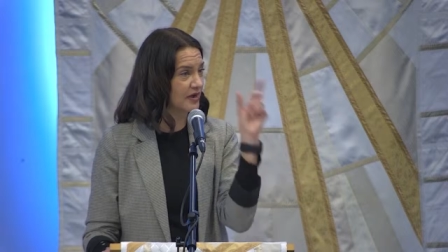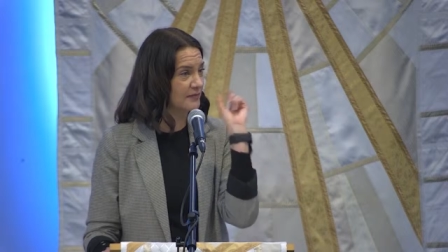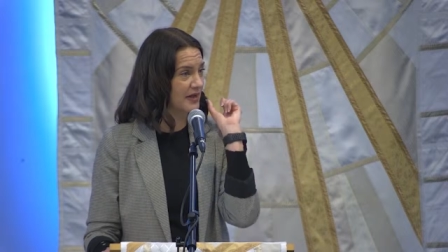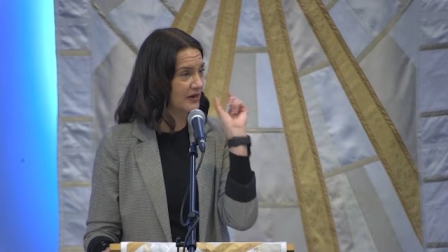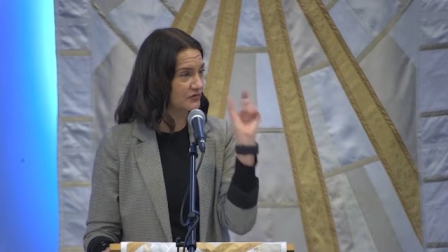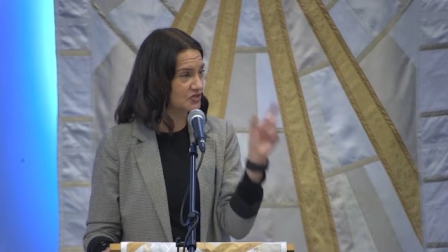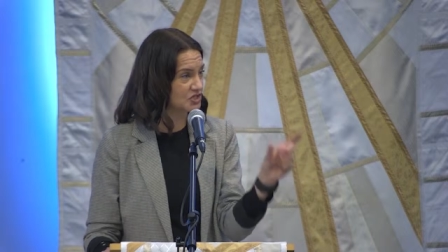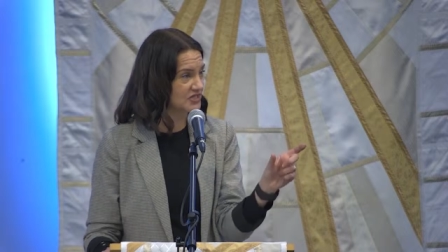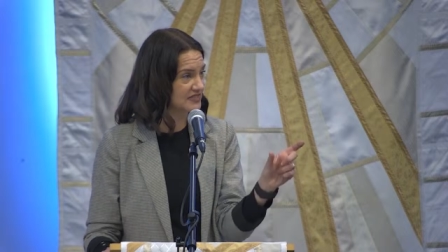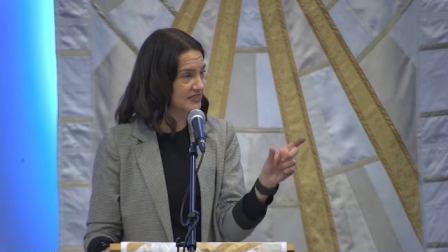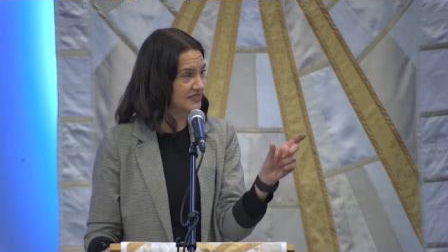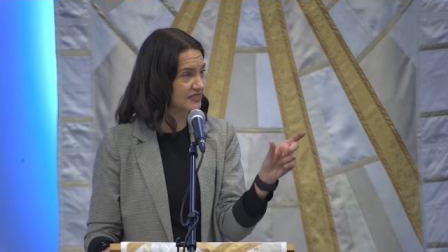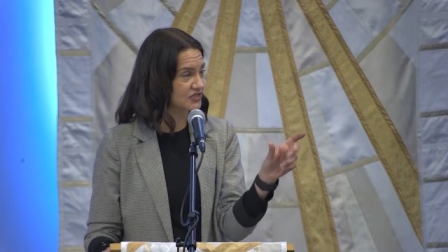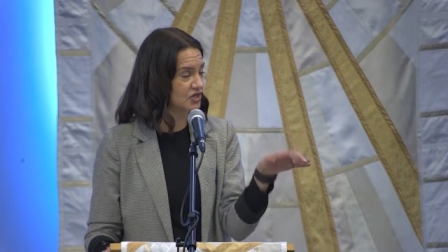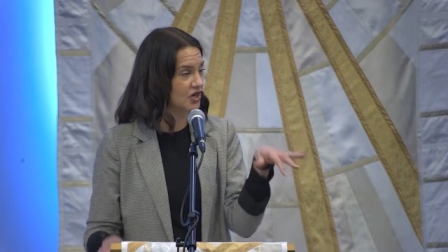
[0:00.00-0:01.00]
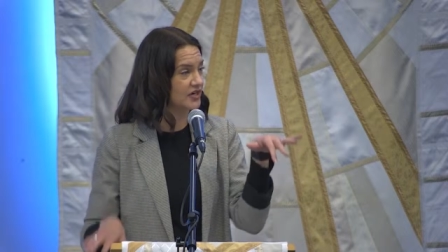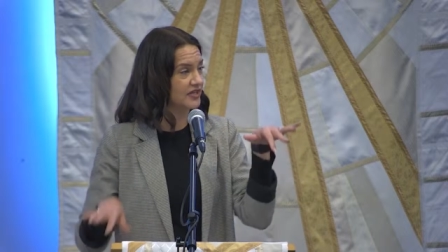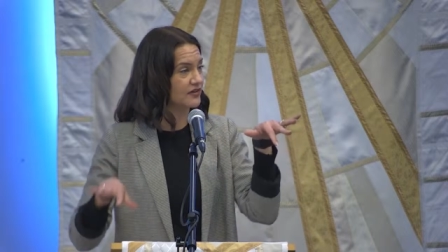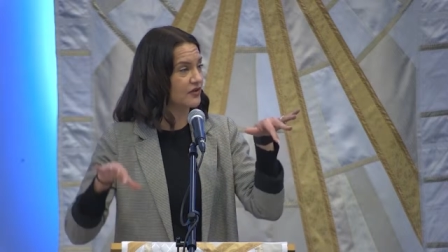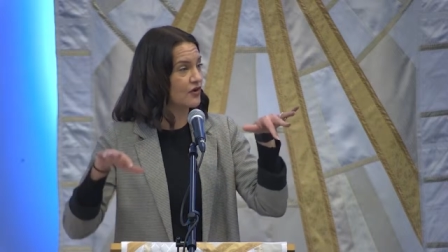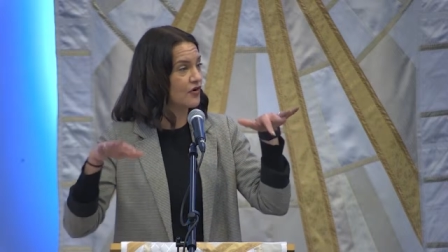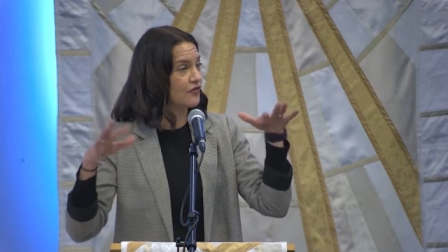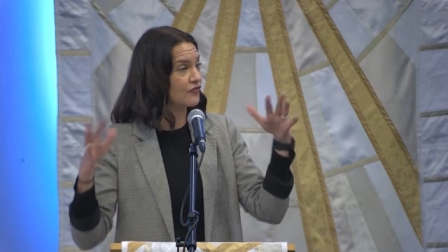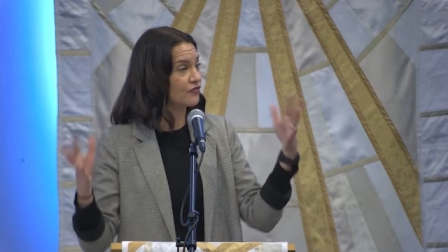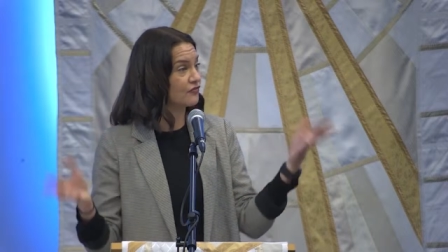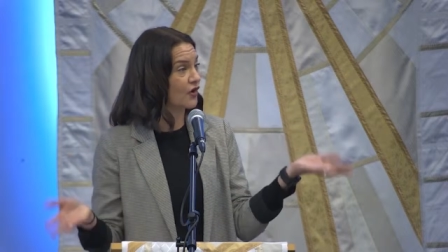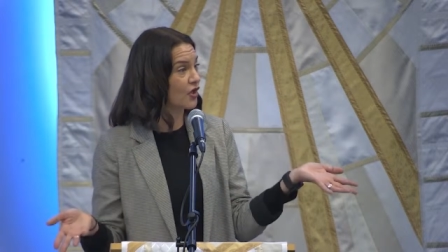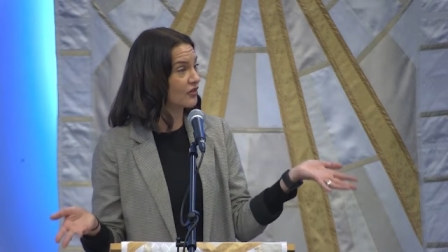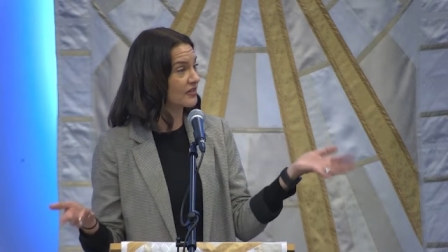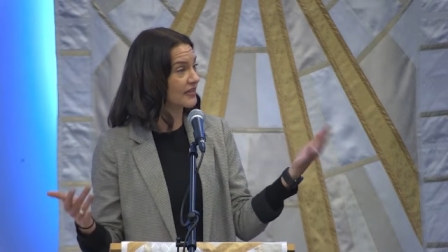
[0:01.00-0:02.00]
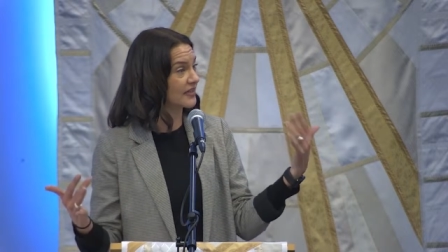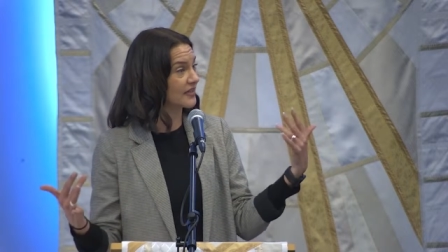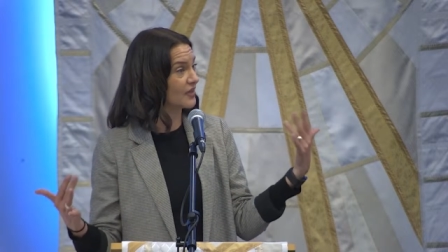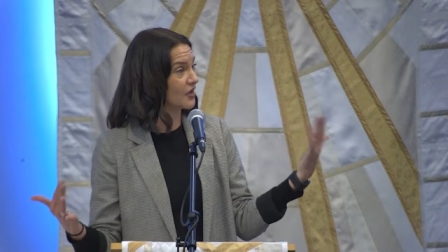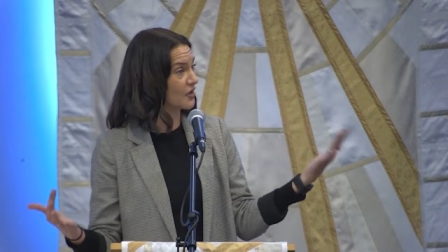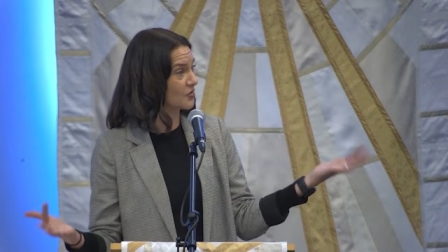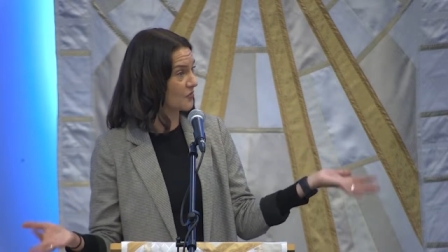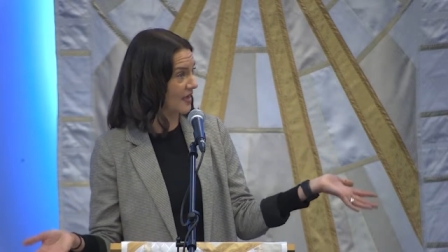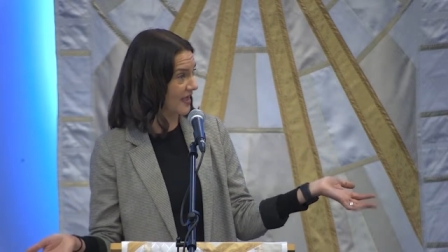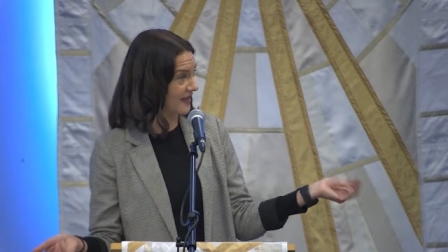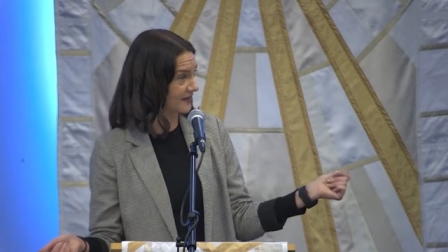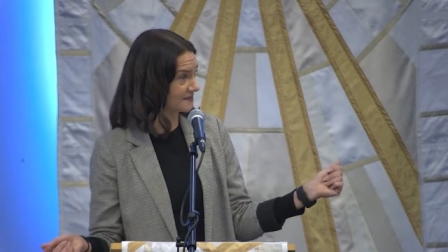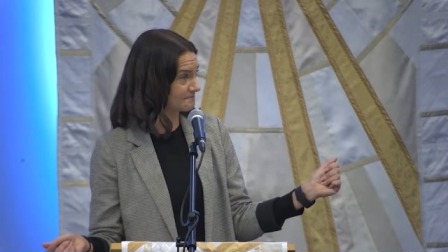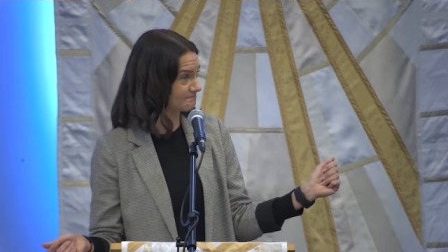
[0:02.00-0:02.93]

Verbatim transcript: about Jesus started falling away.